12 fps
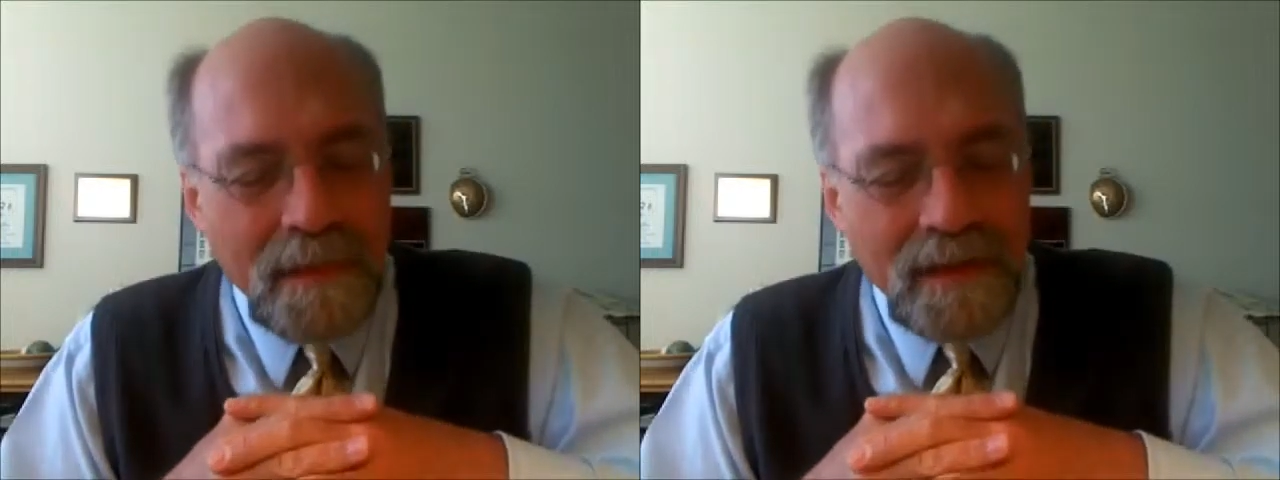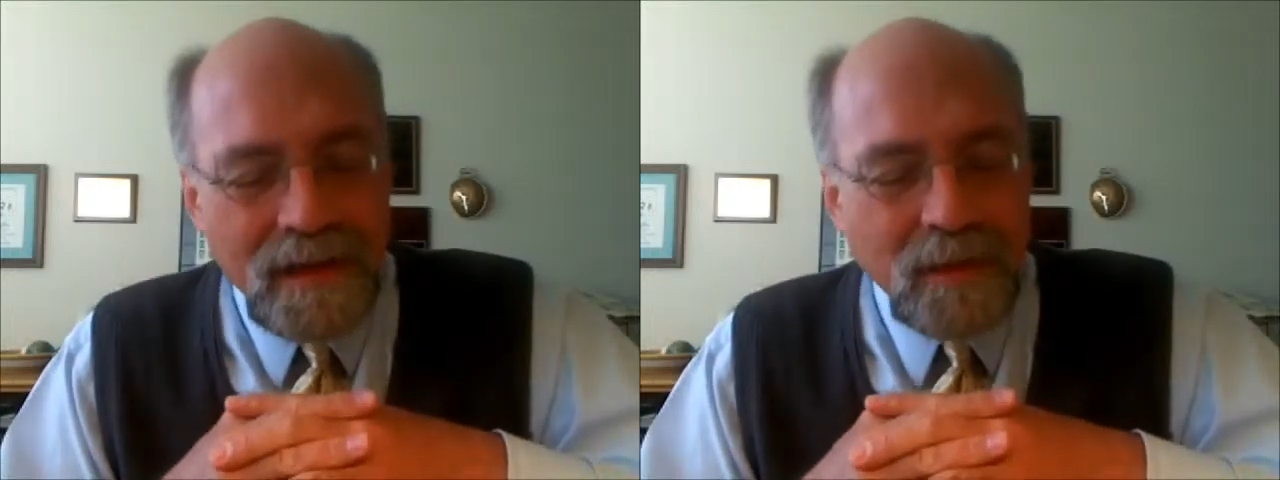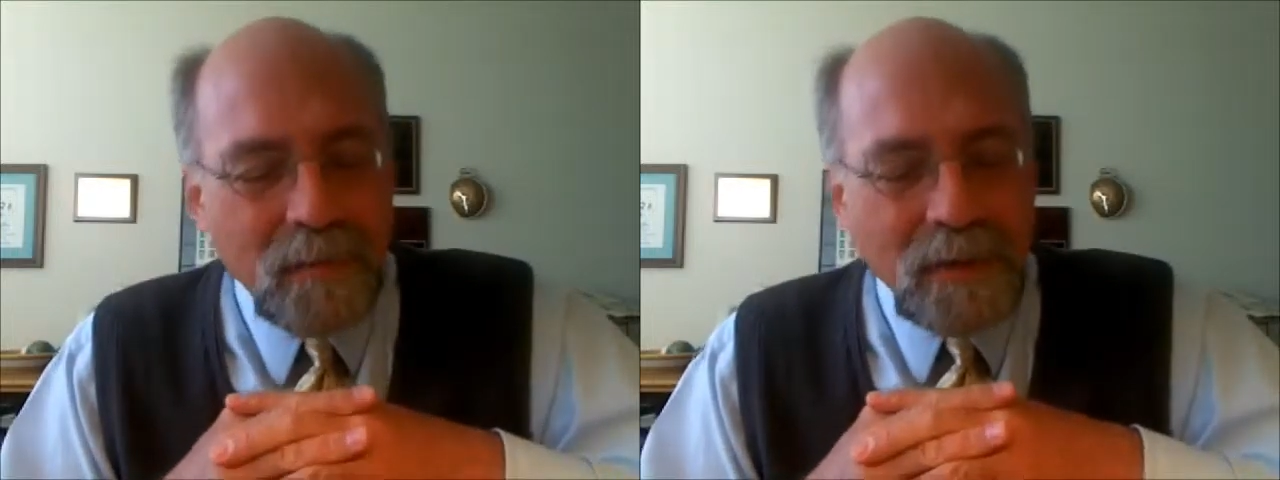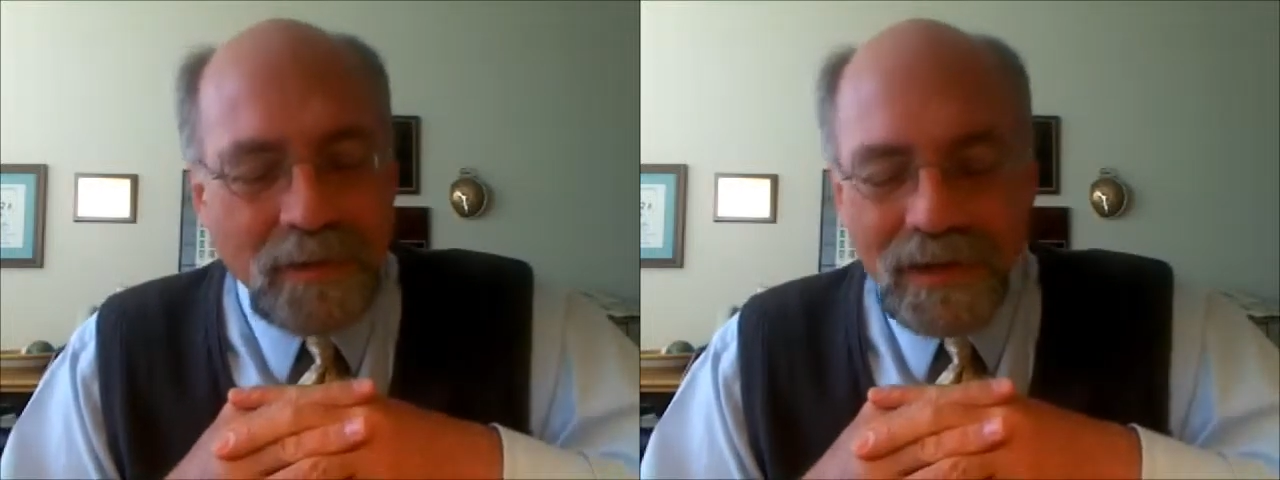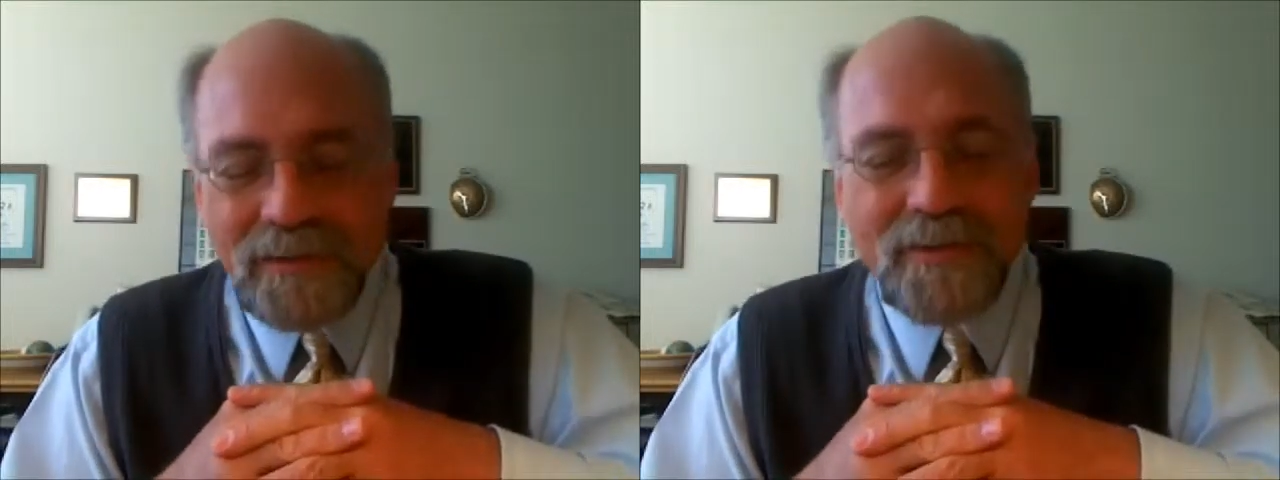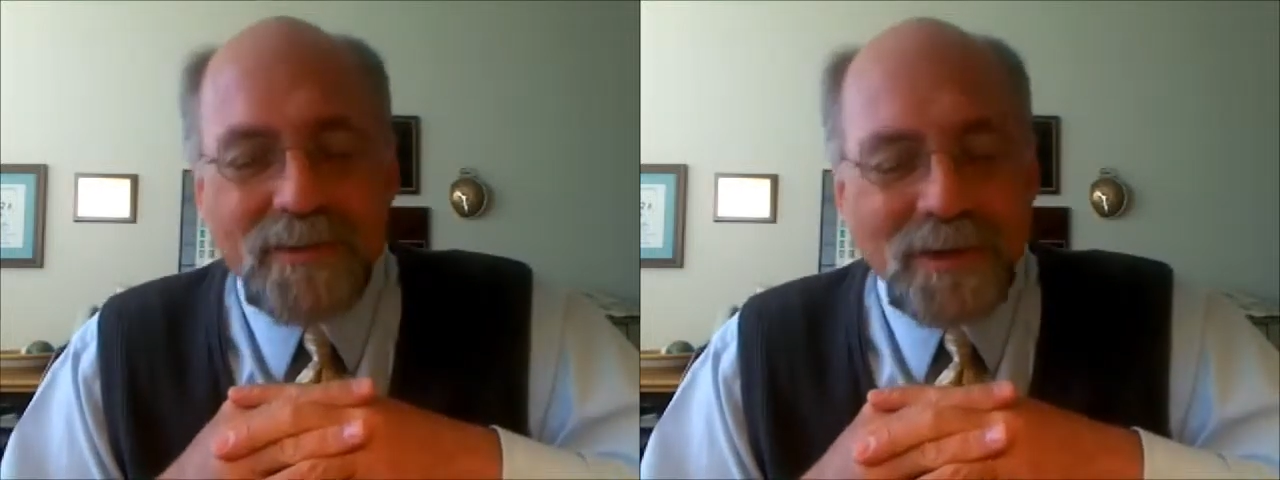And we walked
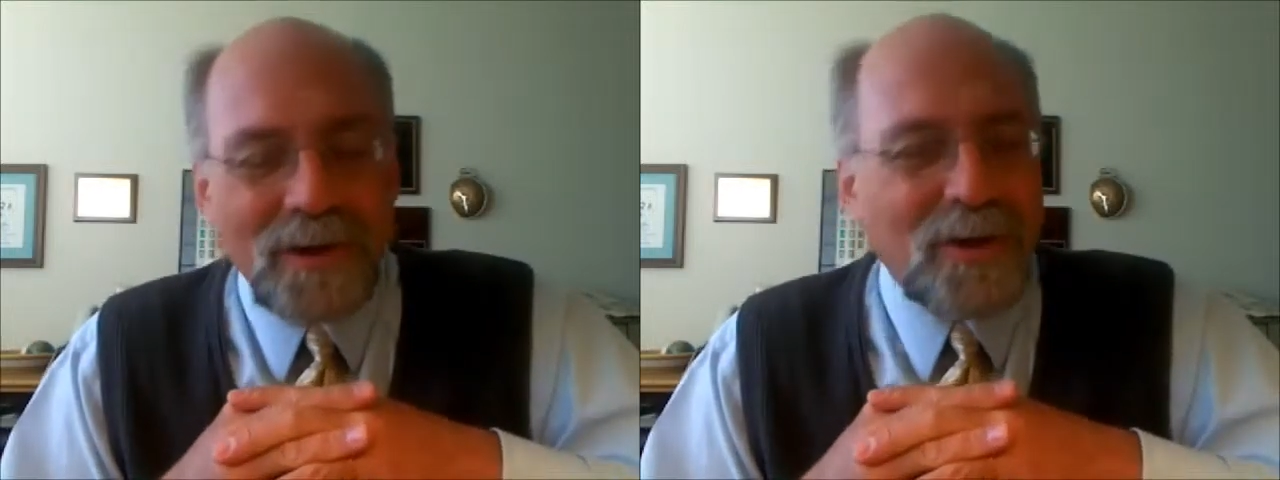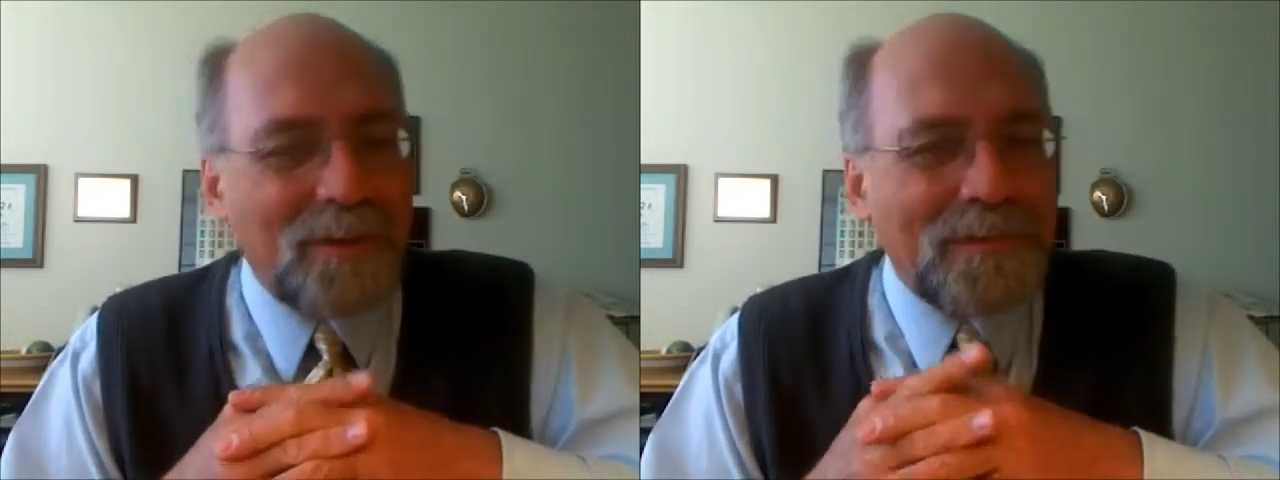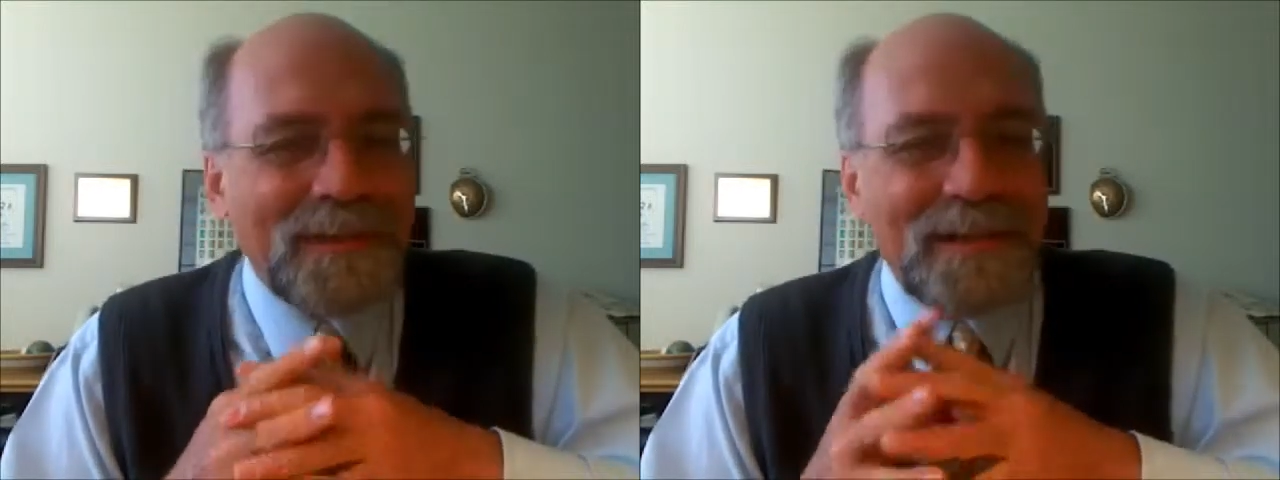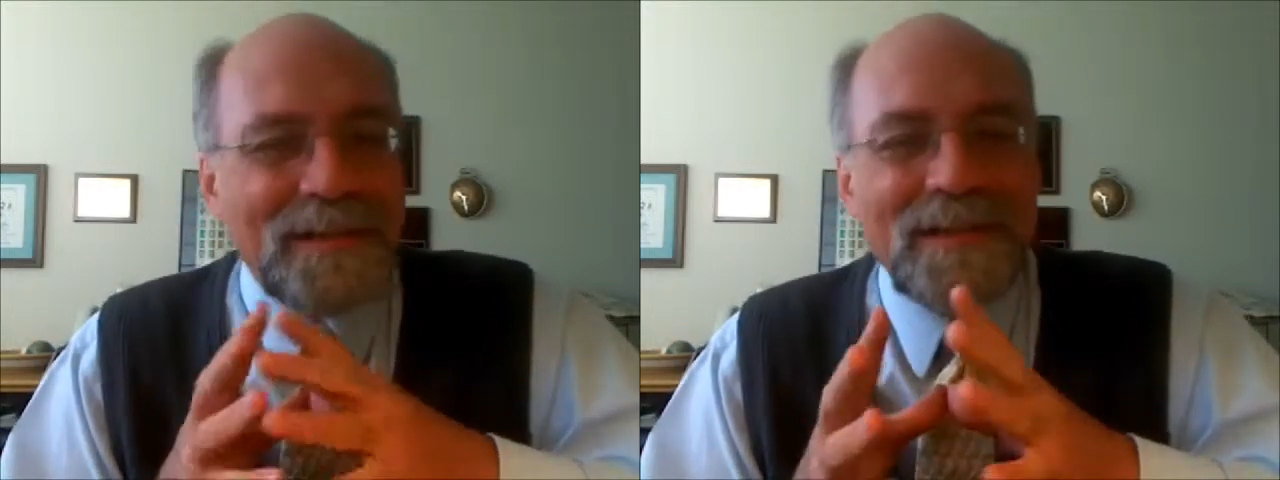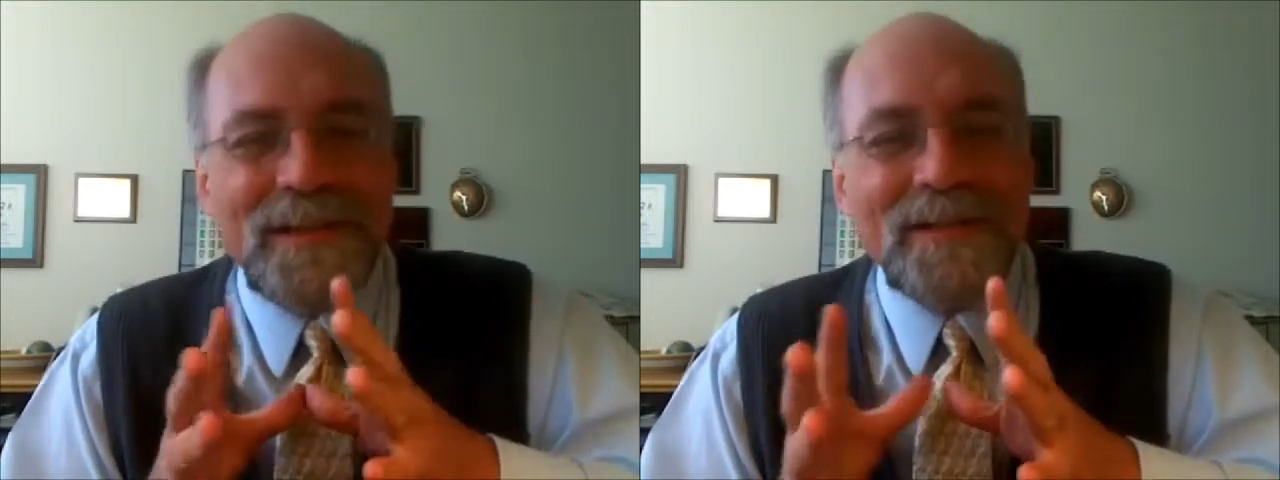through the home, and